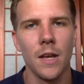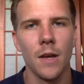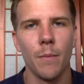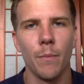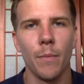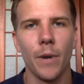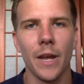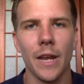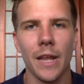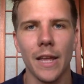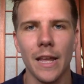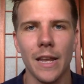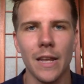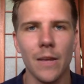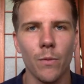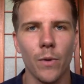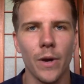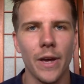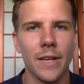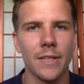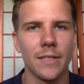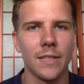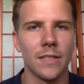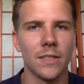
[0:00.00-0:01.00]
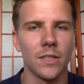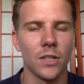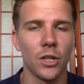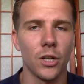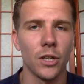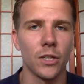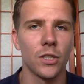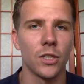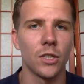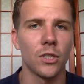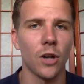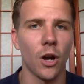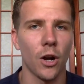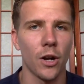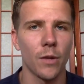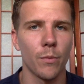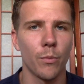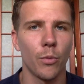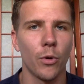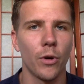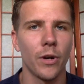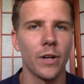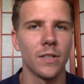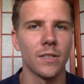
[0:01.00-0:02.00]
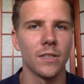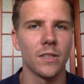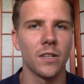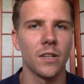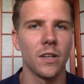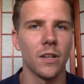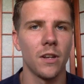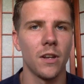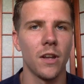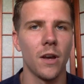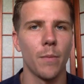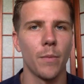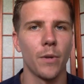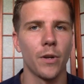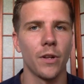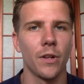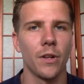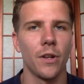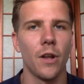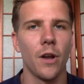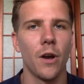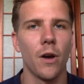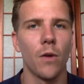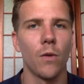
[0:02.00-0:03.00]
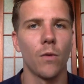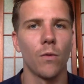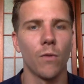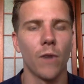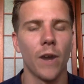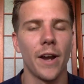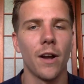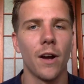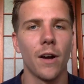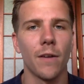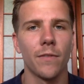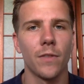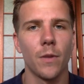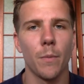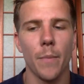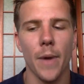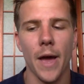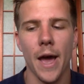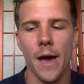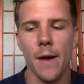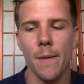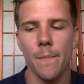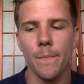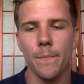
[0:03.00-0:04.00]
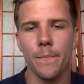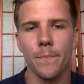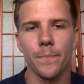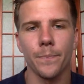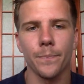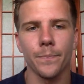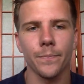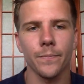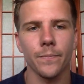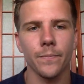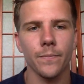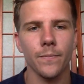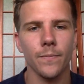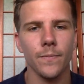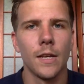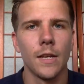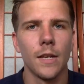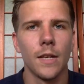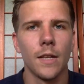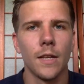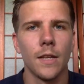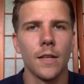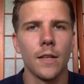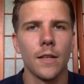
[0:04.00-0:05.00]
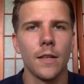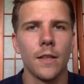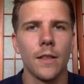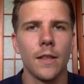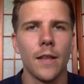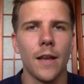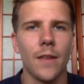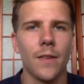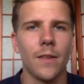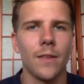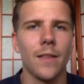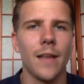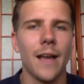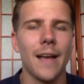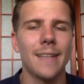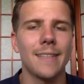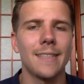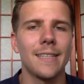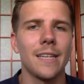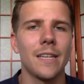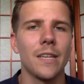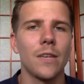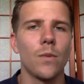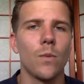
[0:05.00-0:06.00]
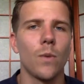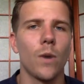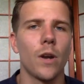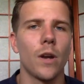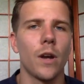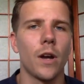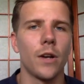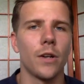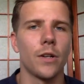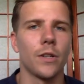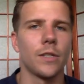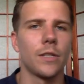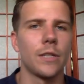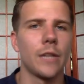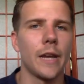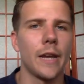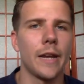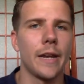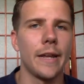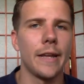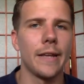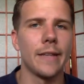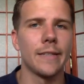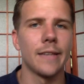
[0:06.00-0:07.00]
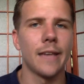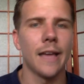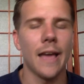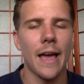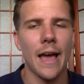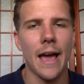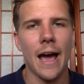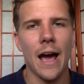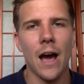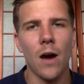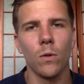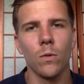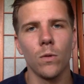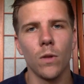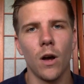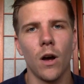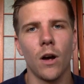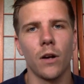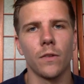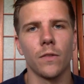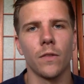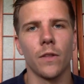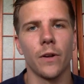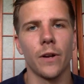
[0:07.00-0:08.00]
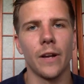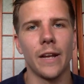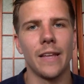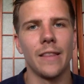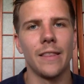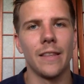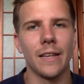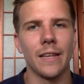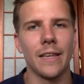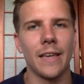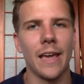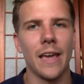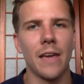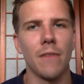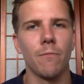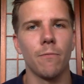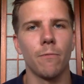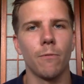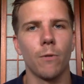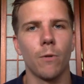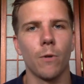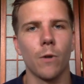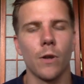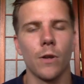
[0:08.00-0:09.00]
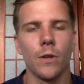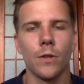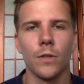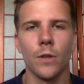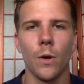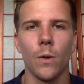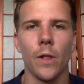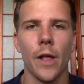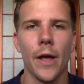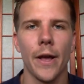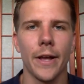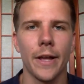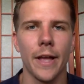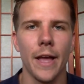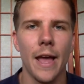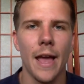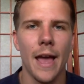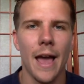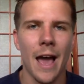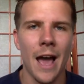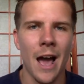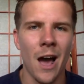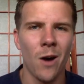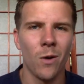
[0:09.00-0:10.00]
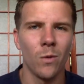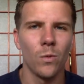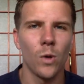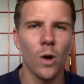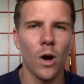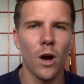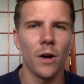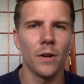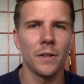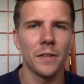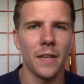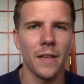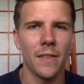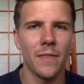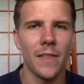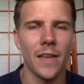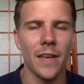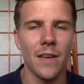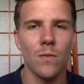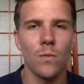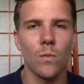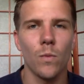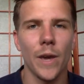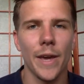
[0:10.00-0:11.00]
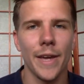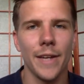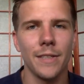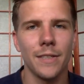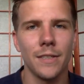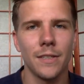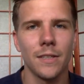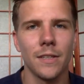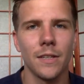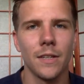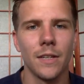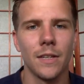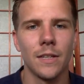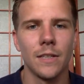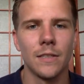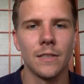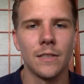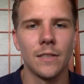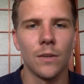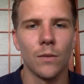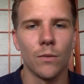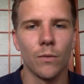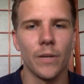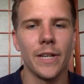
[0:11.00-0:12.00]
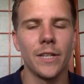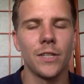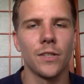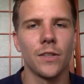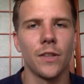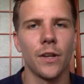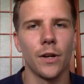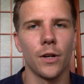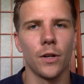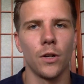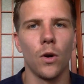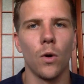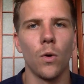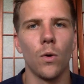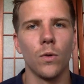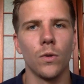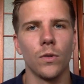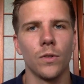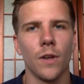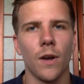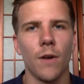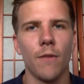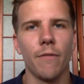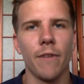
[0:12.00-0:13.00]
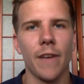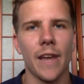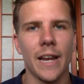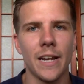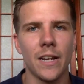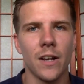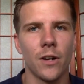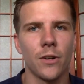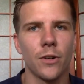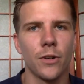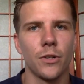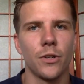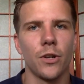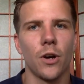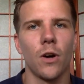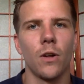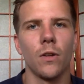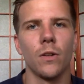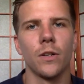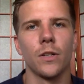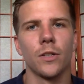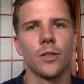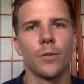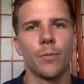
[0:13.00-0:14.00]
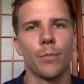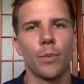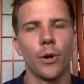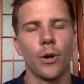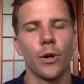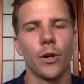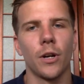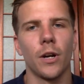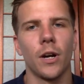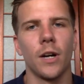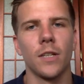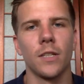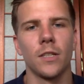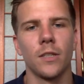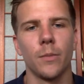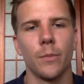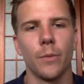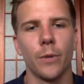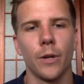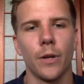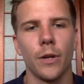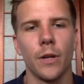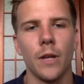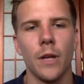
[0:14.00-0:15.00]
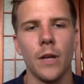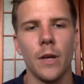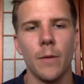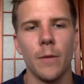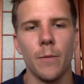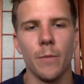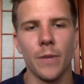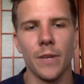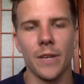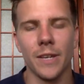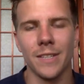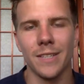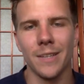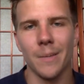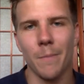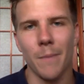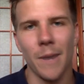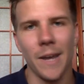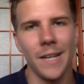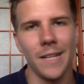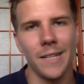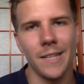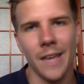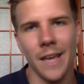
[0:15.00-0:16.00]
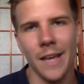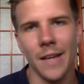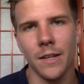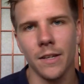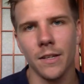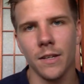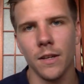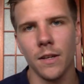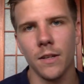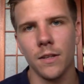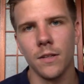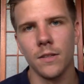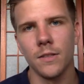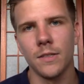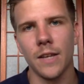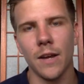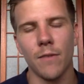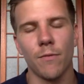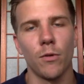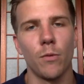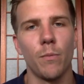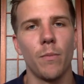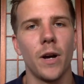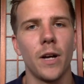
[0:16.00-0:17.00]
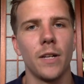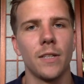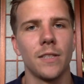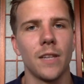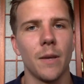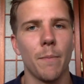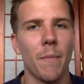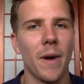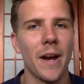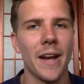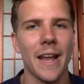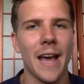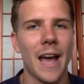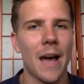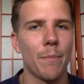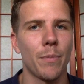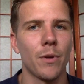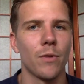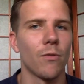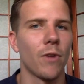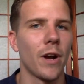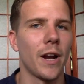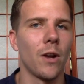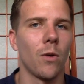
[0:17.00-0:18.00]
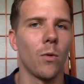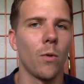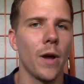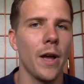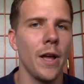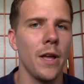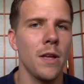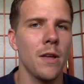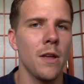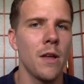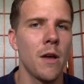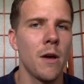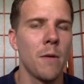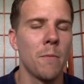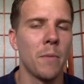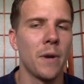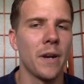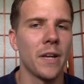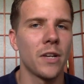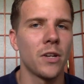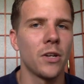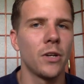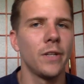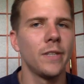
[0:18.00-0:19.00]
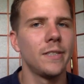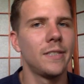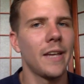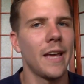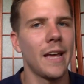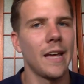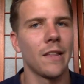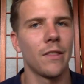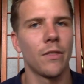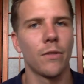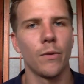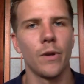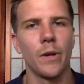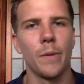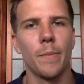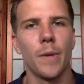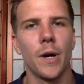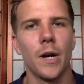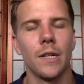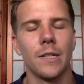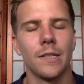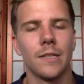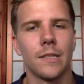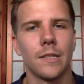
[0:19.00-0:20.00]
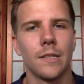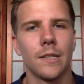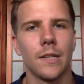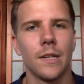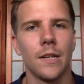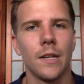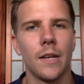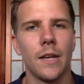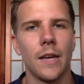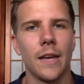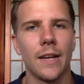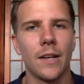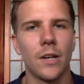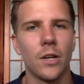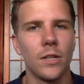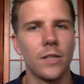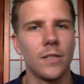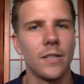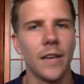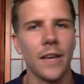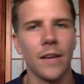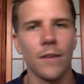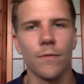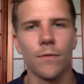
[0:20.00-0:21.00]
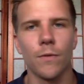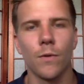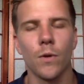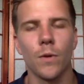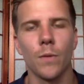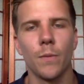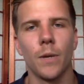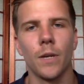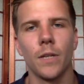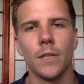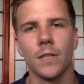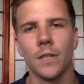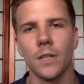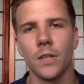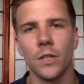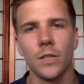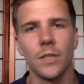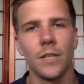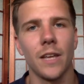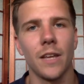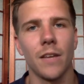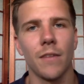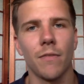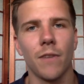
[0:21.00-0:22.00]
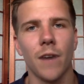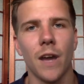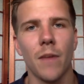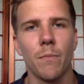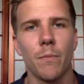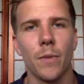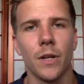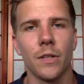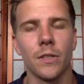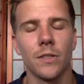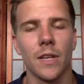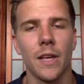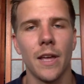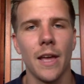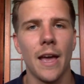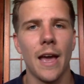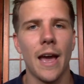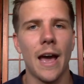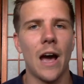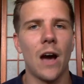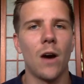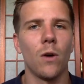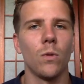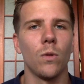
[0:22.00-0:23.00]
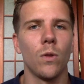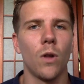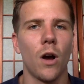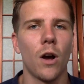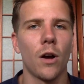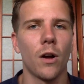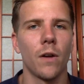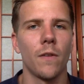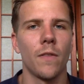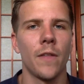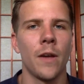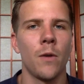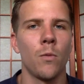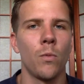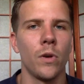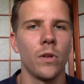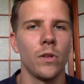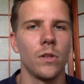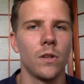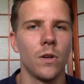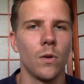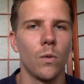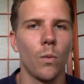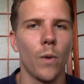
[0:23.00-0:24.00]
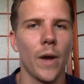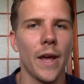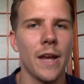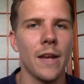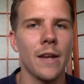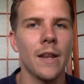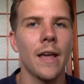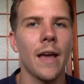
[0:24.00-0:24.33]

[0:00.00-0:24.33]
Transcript: But anyways, it's a good starting point. It's a good number to know right off the bat. Now the last thing you want to understand is how long they're in the game for. So like how long can they wait to reach their goals of $800 per customer? Because it might take several months. It might happen right away, but it could take 3 months. It could take 4 months. It could take 5 months. How long are they willing to wait?